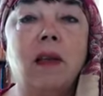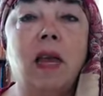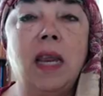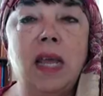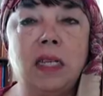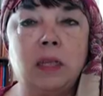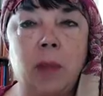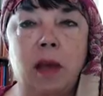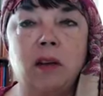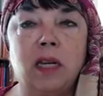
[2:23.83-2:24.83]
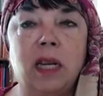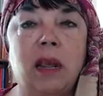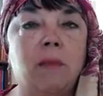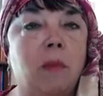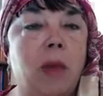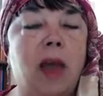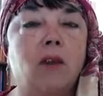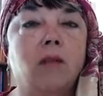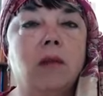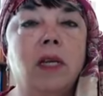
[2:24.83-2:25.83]
And he expounded to him the
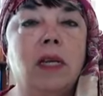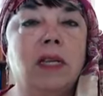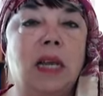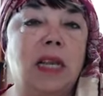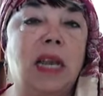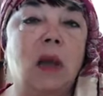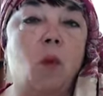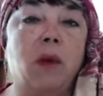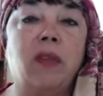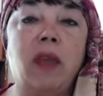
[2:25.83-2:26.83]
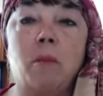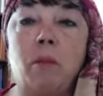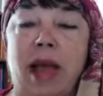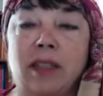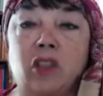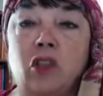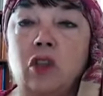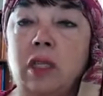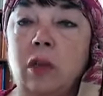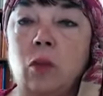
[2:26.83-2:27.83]
matter, telling him what the
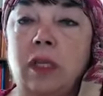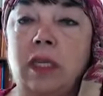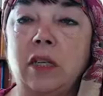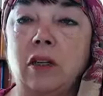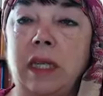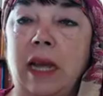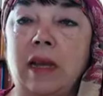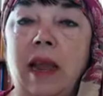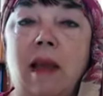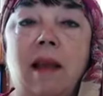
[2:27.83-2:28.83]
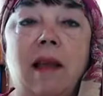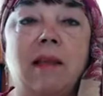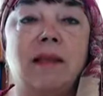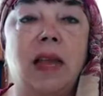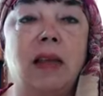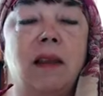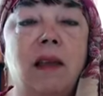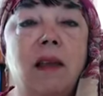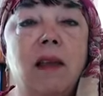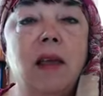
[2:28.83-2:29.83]
ambassadors and the wazir Dandan had said,
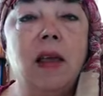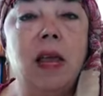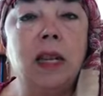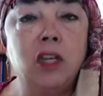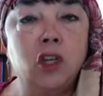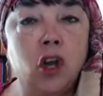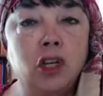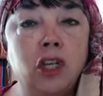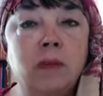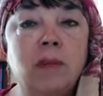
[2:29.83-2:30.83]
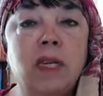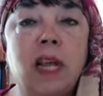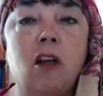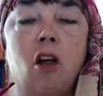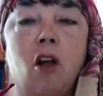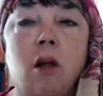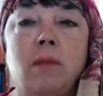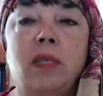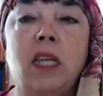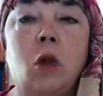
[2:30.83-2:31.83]
and he charged him to take
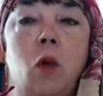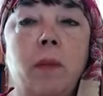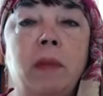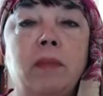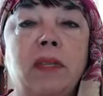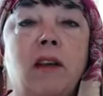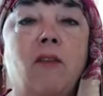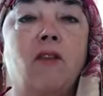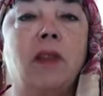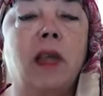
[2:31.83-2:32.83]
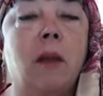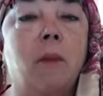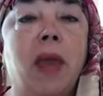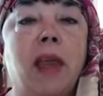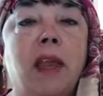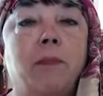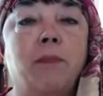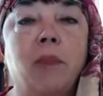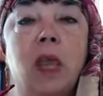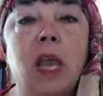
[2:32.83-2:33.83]
arms and equip himself for the campaign,
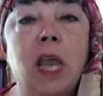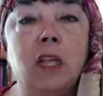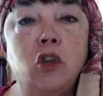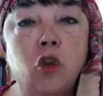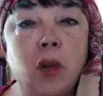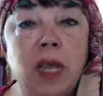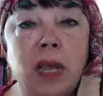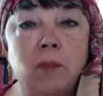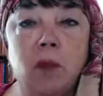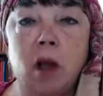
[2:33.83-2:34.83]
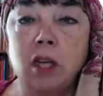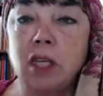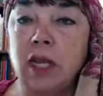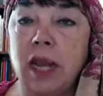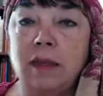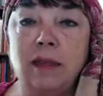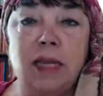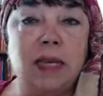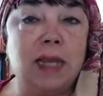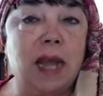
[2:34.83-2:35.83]
enjoining him not to
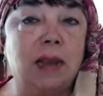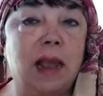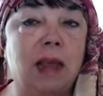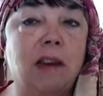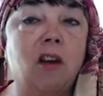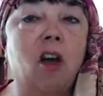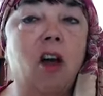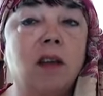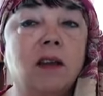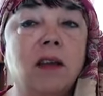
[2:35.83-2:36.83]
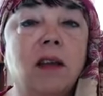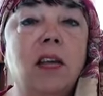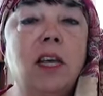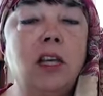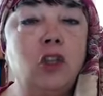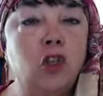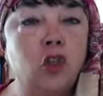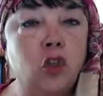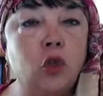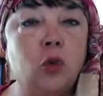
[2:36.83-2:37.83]
gainsay Dandan in aught he should
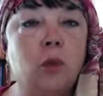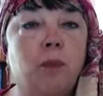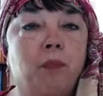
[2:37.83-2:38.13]
do.